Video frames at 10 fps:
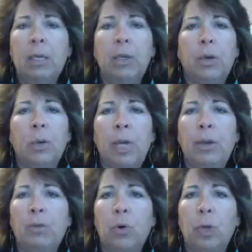and the
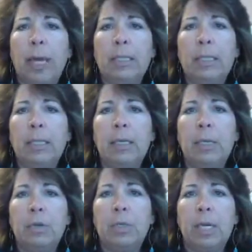creative work I did in
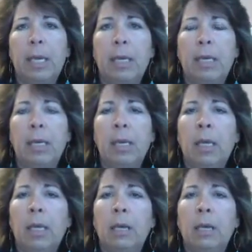understanding